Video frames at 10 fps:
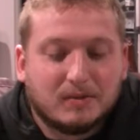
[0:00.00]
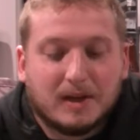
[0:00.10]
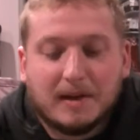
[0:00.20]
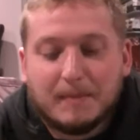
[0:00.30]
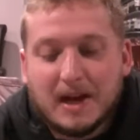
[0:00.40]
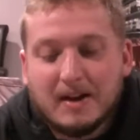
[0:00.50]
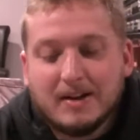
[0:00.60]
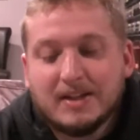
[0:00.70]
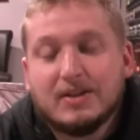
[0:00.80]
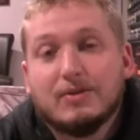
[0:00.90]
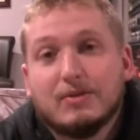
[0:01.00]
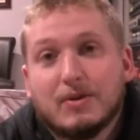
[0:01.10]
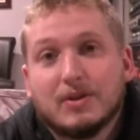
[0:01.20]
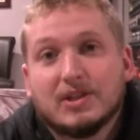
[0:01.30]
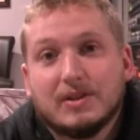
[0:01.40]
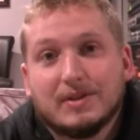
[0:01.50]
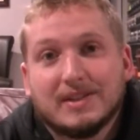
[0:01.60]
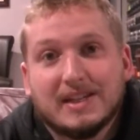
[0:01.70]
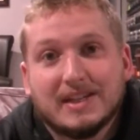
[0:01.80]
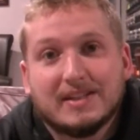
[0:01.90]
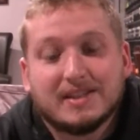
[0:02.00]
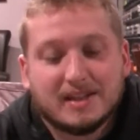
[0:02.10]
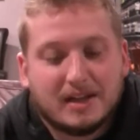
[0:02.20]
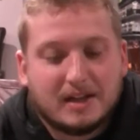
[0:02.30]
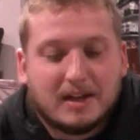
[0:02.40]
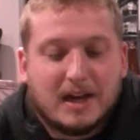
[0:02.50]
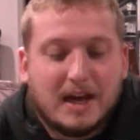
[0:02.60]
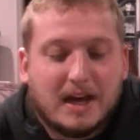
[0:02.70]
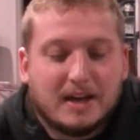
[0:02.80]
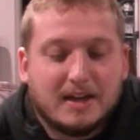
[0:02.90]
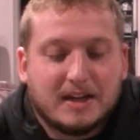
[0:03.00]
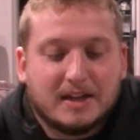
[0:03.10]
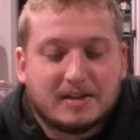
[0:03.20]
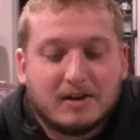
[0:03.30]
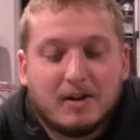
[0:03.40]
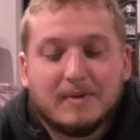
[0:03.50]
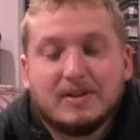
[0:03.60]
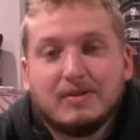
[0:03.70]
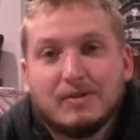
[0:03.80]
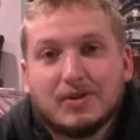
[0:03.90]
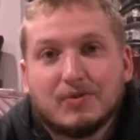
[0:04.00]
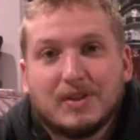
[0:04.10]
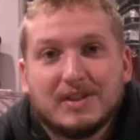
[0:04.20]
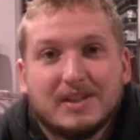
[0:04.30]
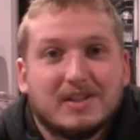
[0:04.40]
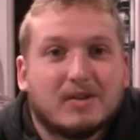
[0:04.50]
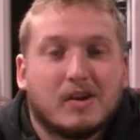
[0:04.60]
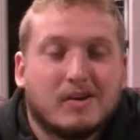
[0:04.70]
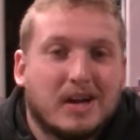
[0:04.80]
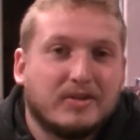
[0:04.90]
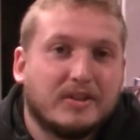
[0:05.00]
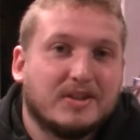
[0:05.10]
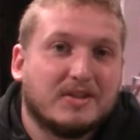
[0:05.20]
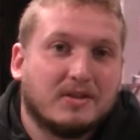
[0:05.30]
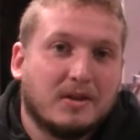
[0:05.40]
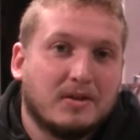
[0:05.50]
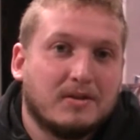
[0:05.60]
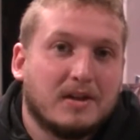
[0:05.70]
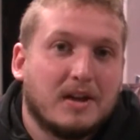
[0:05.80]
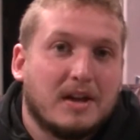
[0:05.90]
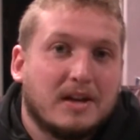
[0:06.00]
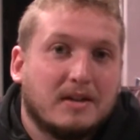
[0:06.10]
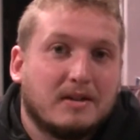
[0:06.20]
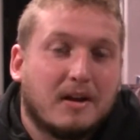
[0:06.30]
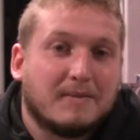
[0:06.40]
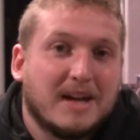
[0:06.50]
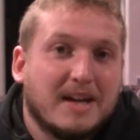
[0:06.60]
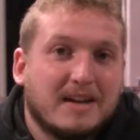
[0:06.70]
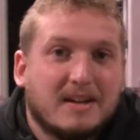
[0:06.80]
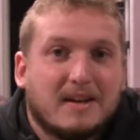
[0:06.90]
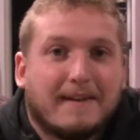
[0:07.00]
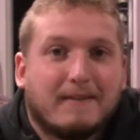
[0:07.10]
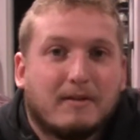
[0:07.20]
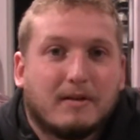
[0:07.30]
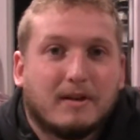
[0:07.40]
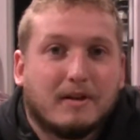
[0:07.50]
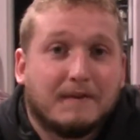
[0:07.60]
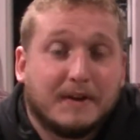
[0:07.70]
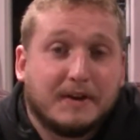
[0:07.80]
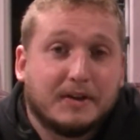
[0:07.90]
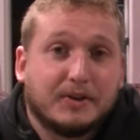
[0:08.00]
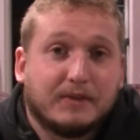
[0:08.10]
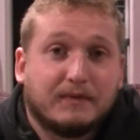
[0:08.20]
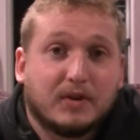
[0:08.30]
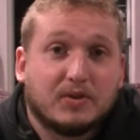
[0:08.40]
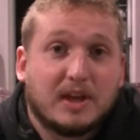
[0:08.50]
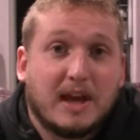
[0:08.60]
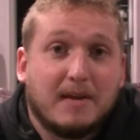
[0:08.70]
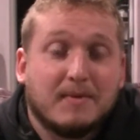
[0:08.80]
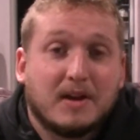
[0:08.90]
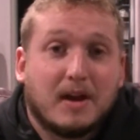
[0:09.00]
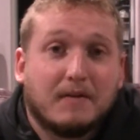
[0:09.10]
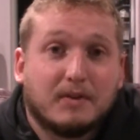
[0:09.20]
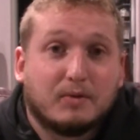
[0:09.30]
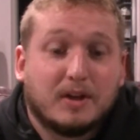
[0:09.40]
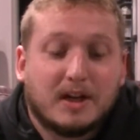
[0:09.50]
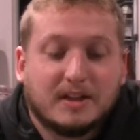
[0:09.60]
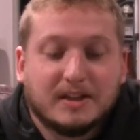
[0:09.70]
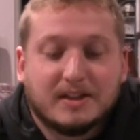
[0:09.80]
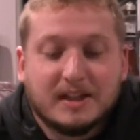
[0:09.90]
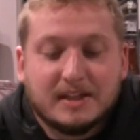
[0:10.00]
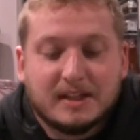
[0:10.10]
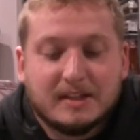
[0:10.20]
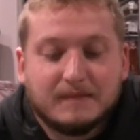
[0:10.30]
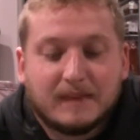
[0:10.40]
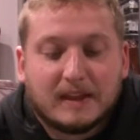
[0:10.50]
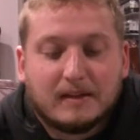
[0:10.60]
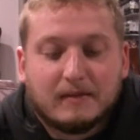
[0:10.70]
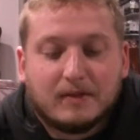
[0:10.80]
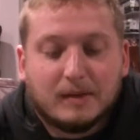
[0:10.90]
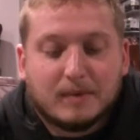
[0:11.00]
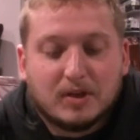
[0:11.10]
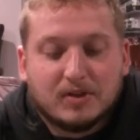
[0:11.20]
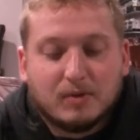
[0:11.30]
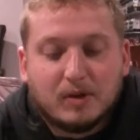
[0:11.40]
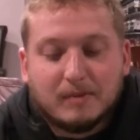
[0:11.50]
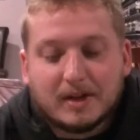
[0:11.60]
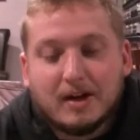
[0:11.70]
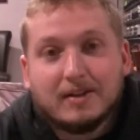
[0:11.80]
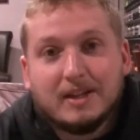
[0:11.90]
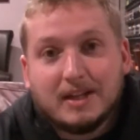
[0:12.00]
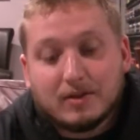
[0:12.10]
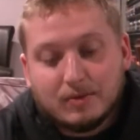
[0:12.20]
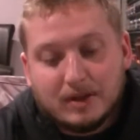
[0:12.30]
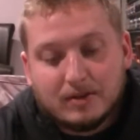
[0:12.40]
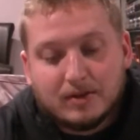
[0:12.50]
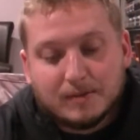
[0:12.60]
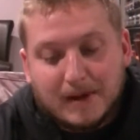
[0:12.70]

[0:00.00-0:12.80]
William Perry, 2 goals, 2 assists. And Nicky Solomon, 2 goals, 1 assist. So congratulations to those young men for a very good first game of the 2019 season. For Mercer, Will McCarthy had 3 goals.